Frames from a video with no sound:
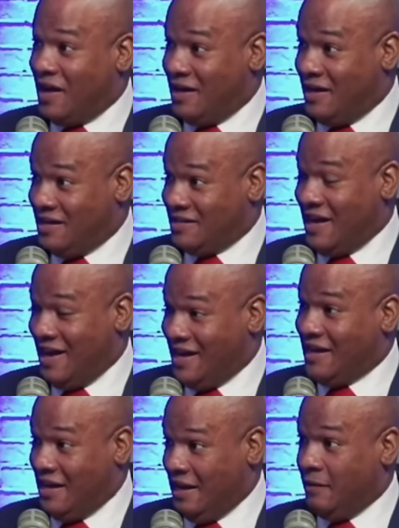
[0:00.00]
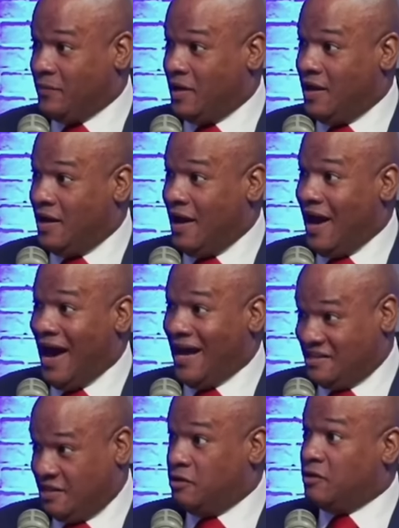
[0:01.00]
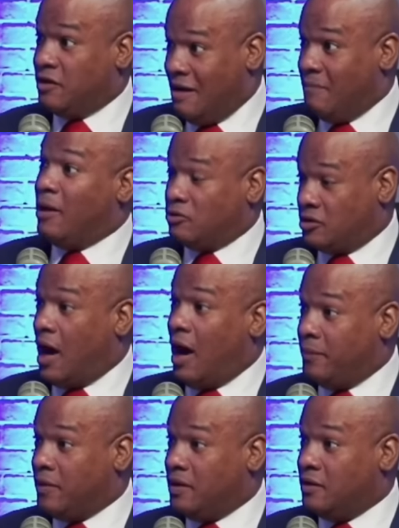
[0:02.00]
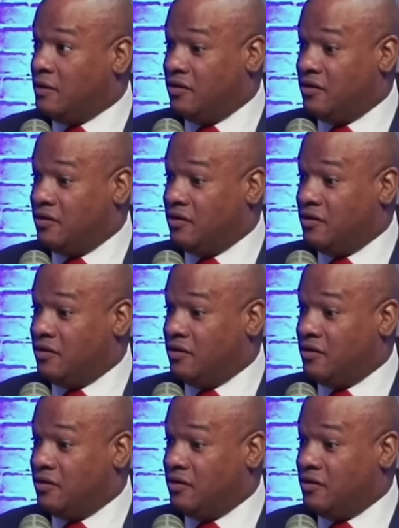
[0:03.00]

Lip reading: that has hit him and still come out on top.